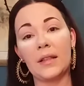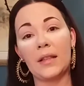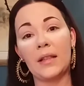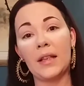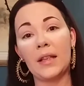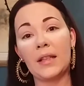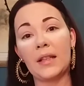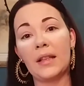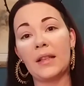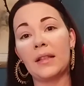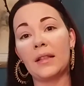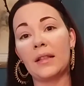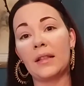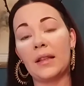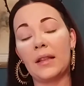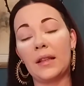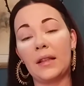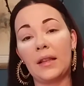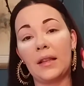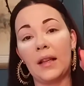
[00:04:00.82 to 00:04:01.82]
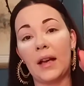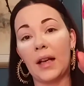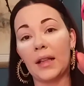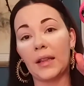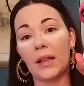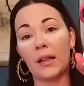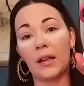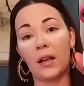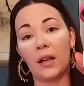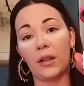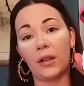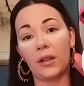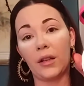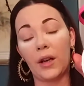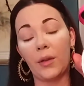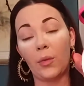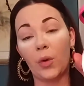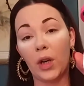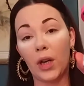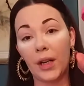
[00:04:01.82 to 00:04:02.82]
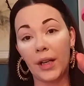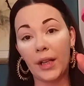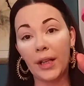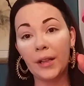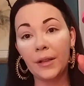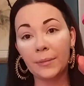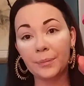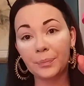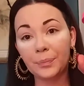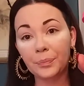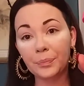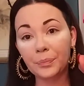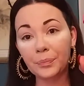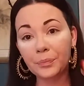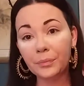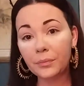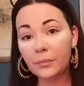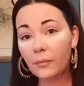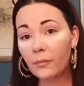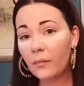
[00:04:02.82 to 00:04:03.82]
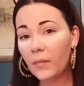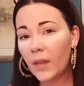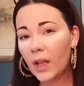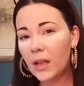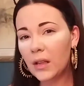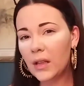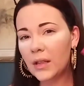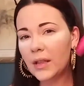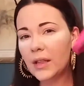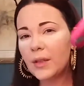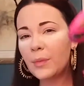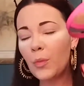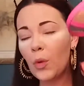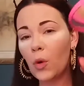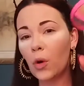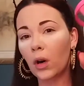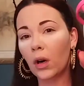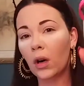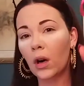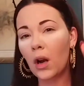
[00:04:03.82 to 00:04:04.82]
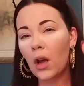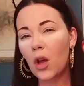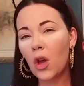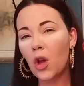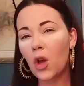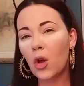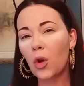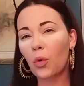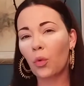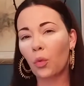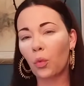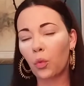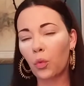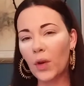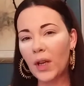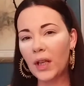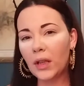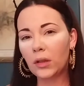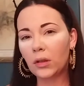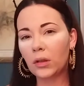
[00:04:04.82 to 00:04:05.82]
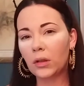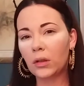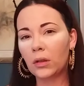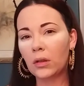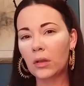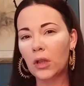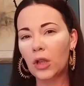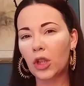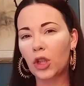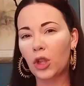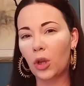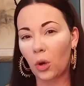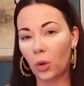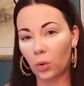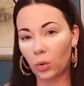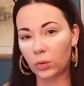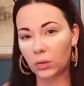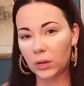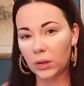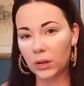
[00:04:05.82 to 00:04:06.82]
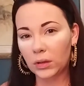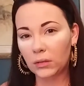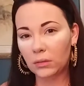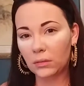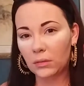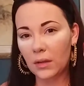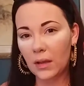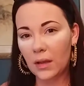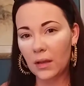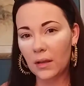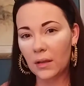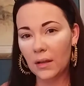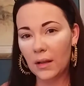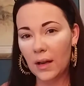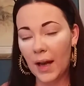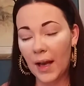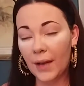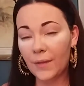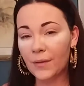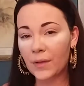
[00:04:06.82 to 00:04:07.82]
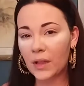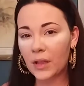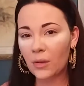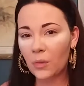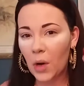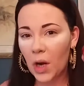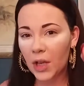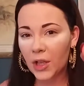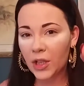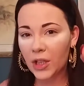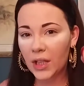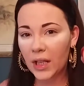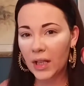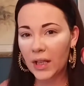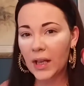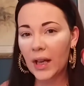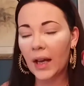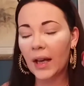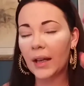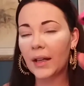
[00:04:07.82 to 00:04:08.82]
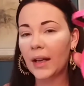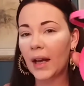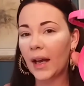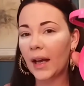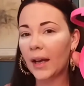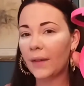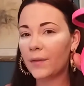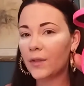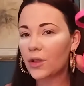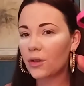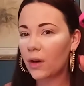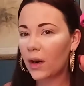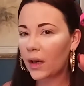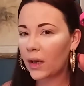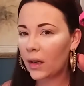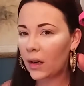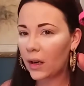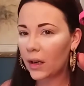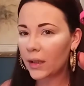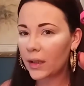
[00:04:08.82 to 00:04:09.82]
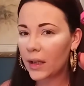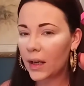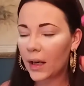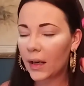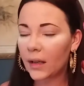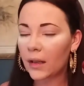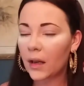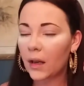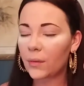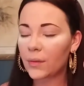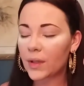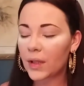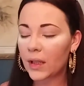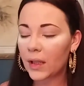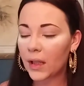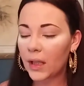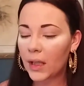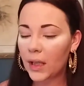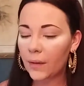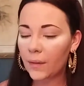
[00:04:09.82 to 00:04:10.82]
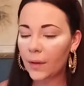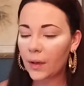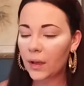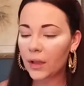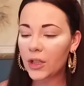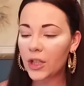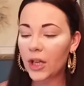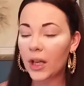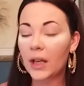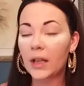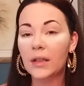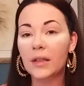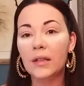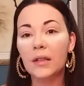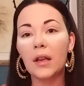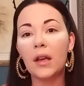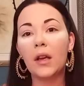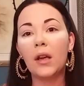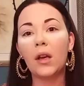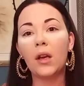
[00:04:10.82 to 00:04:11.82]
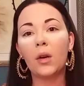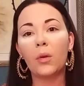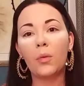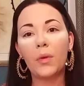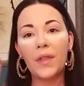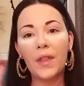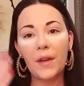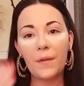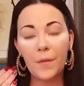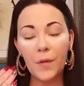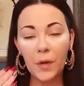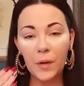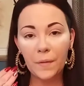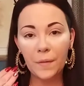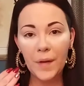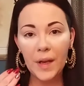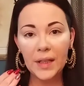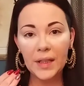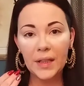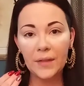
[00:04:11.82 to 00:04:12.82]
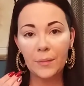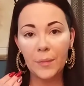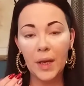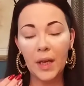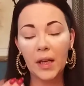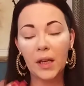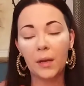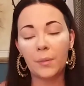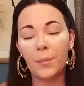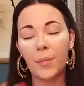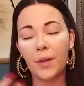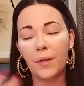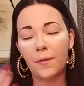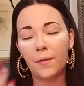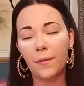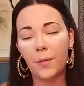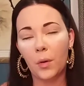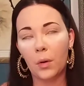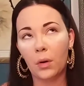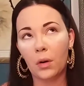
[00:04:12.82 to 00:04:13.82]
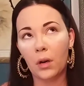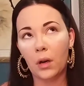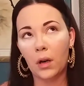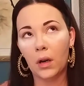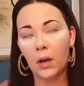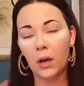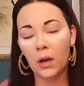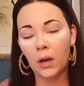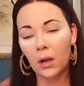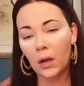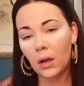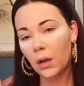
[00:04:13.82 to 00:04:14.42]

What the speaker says: this is not the color I wanted. This is more real gold. I haven't swatched it yet. I haven't tried it on yet. I was going to give it a chance with a full face of makeup before